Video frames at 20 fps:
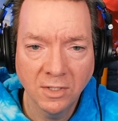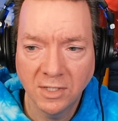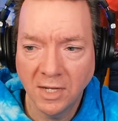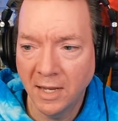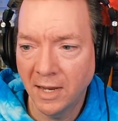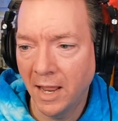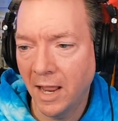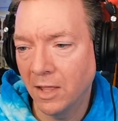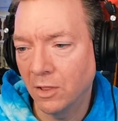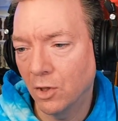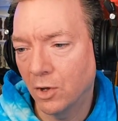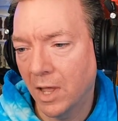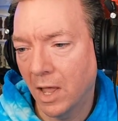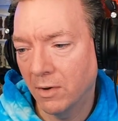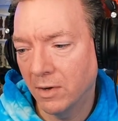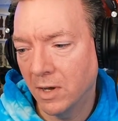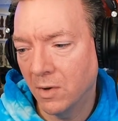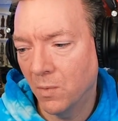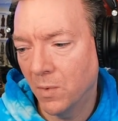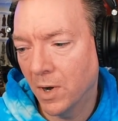saying, hey, look how
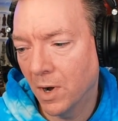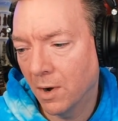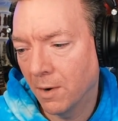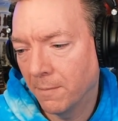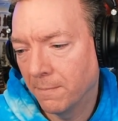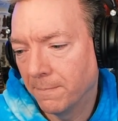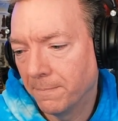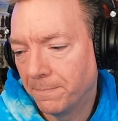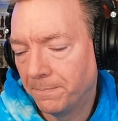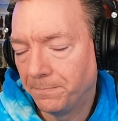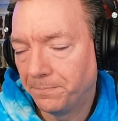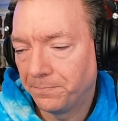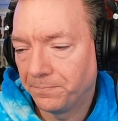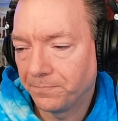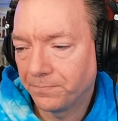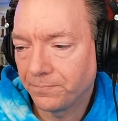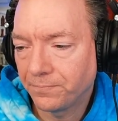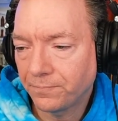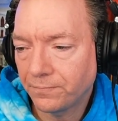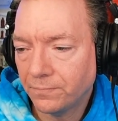neat we are.
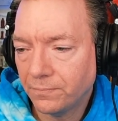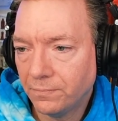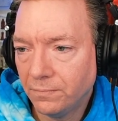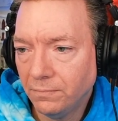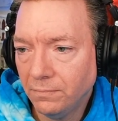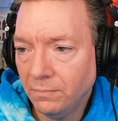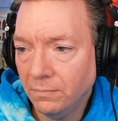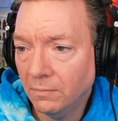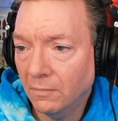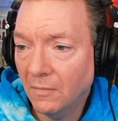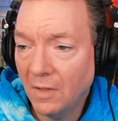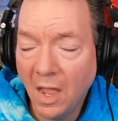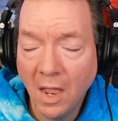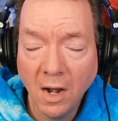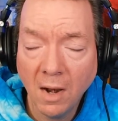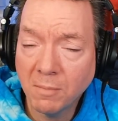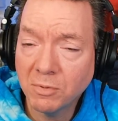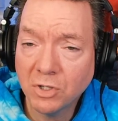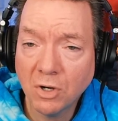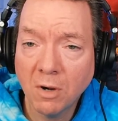
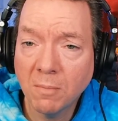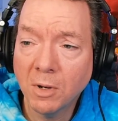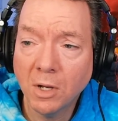And I'm sorry,